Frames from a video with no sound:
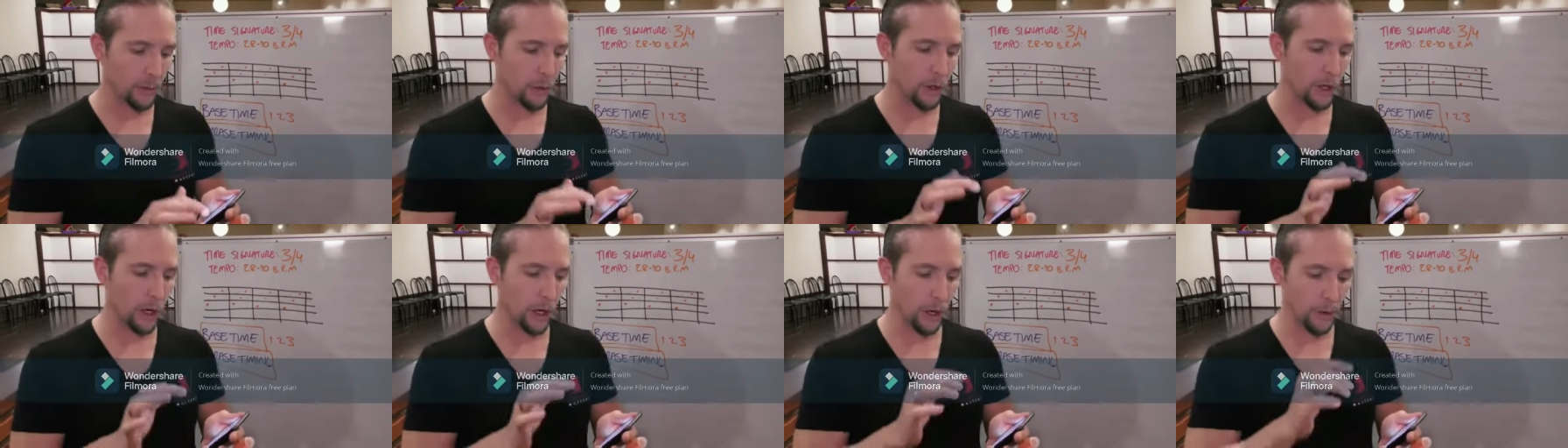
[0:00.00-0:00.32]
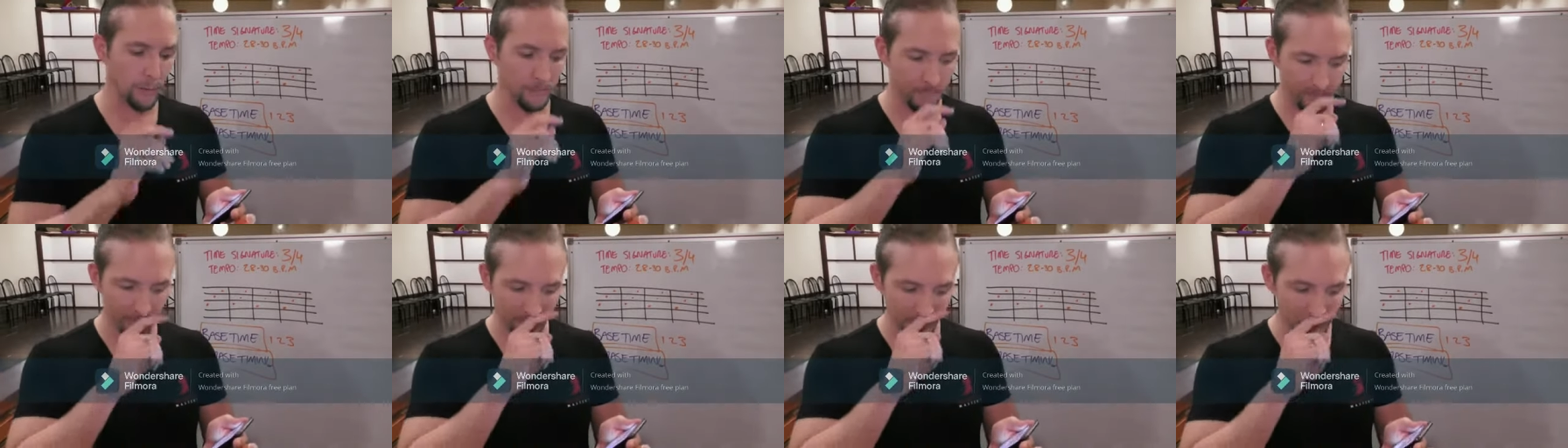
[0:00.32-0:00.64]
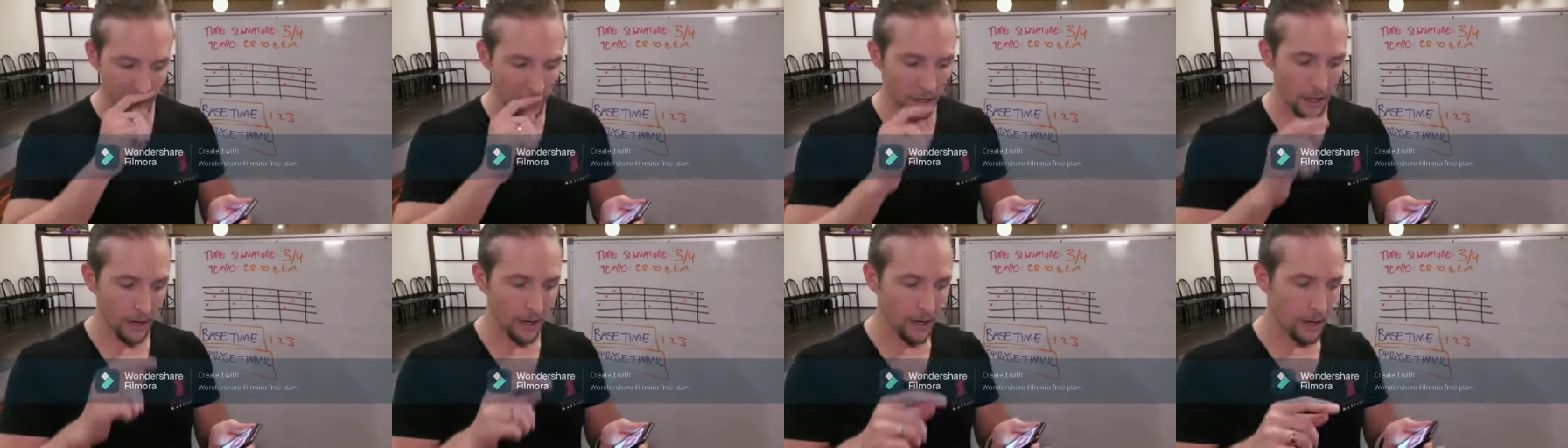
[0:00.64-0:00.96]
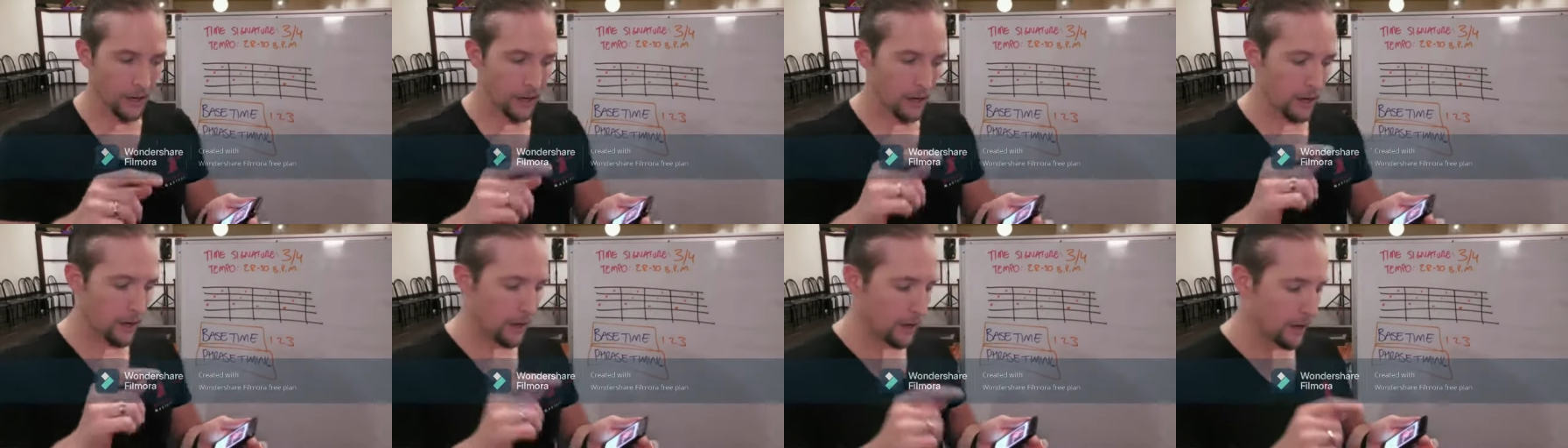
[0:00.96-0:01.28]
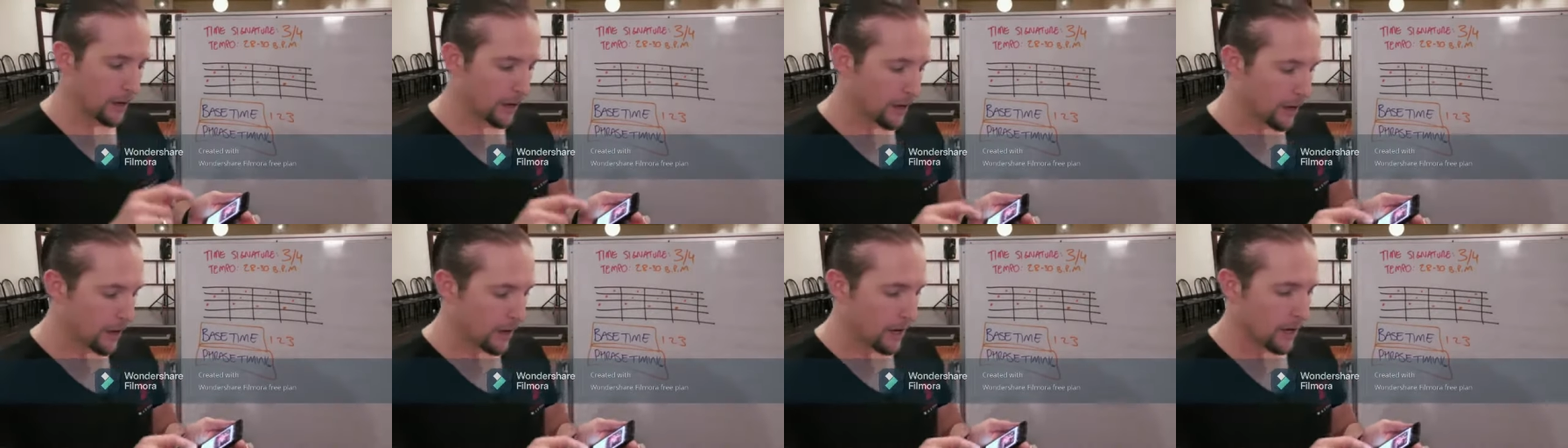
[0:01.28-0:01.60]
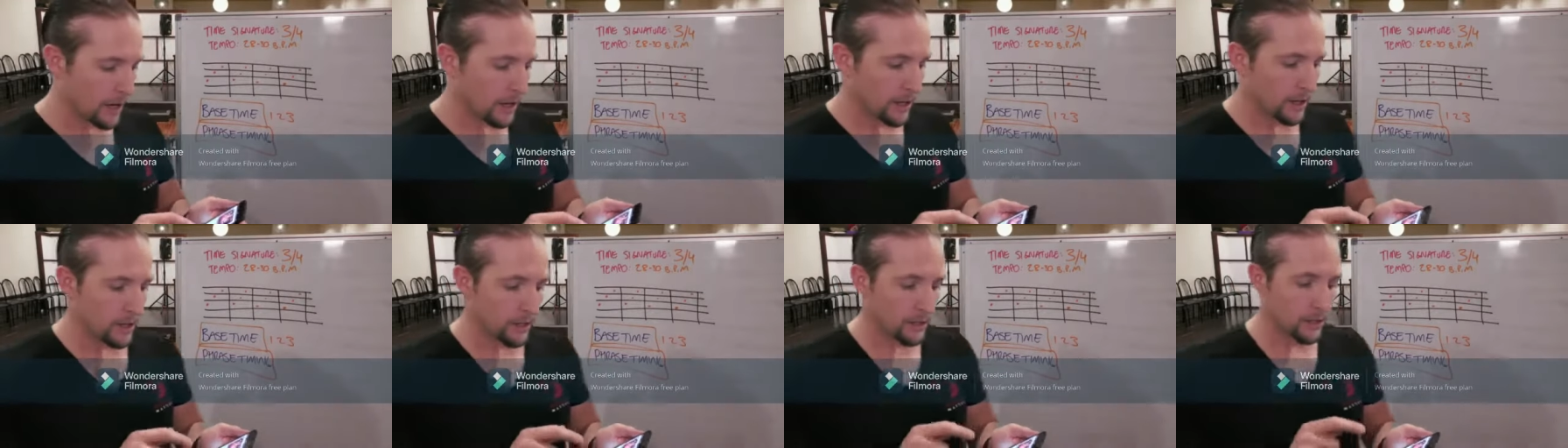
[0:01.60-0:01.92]
We'll go
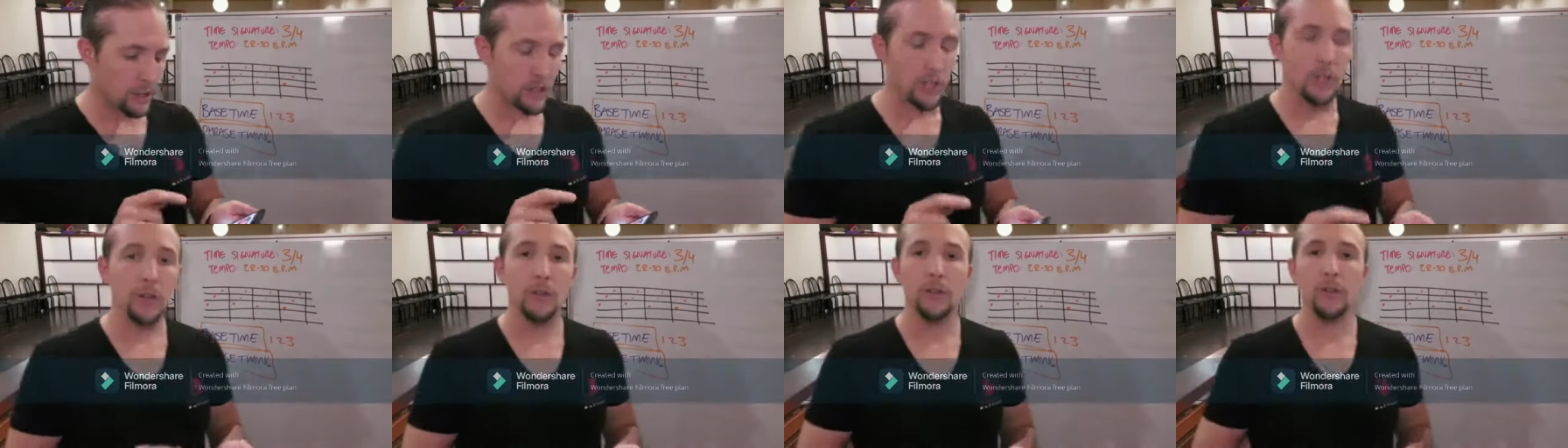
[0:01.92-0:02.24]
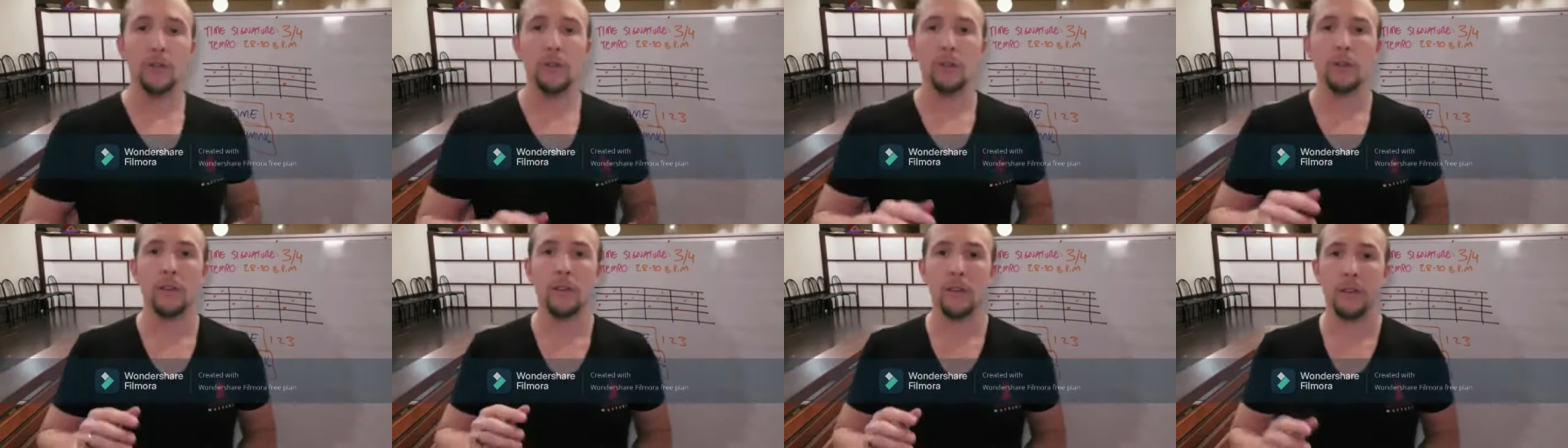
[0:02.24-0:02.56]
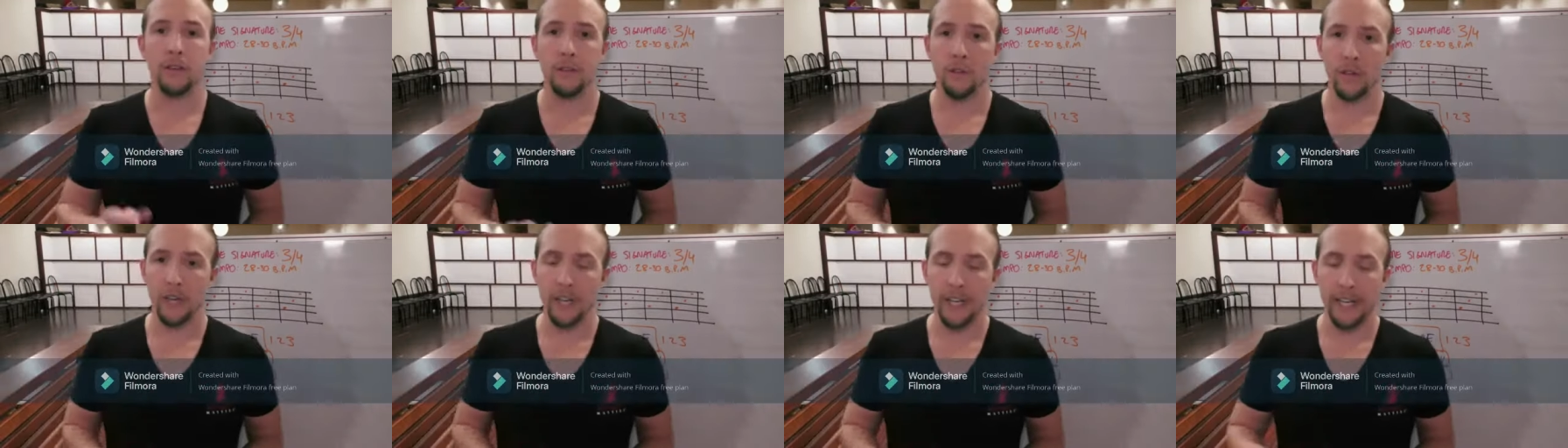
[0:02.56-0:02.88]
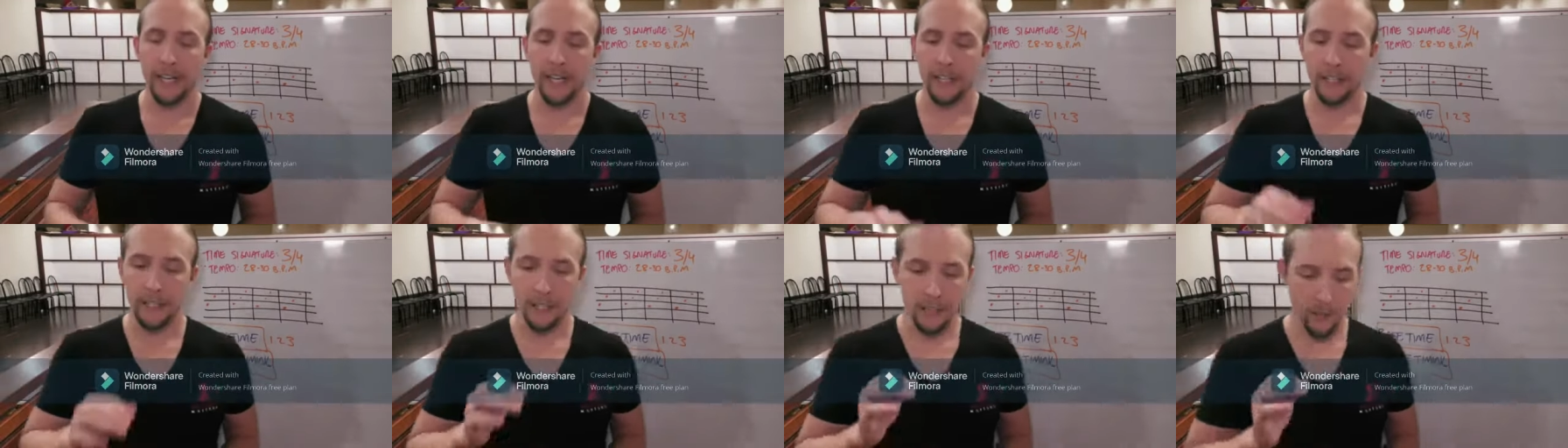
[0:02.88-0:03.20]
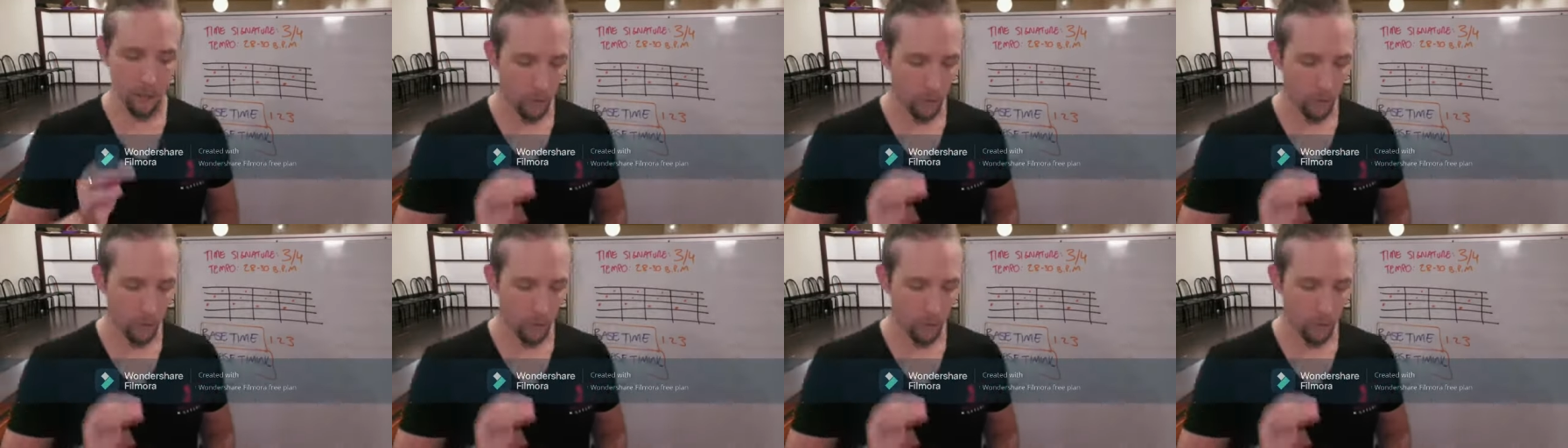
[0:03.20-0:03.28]
2, 3,